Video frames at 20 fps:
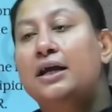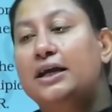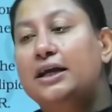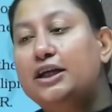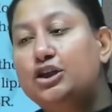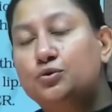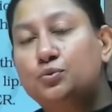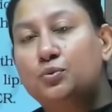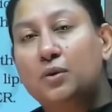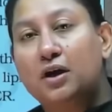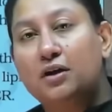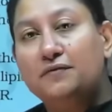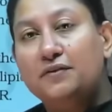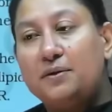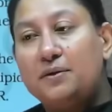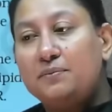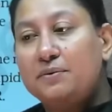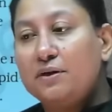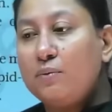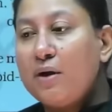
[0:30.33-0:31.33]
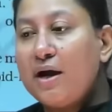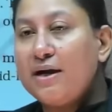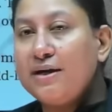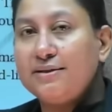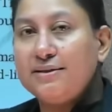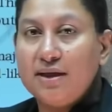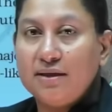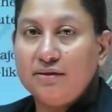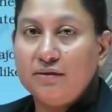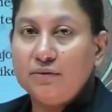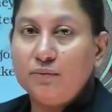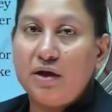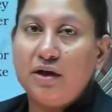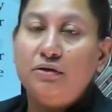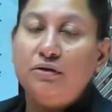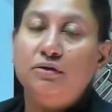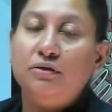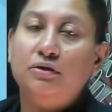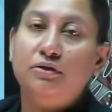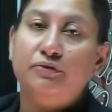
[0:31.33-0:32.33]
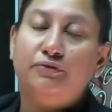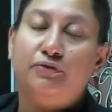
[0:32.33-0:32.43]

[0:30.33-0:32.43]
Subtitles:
Each one of them requires the other one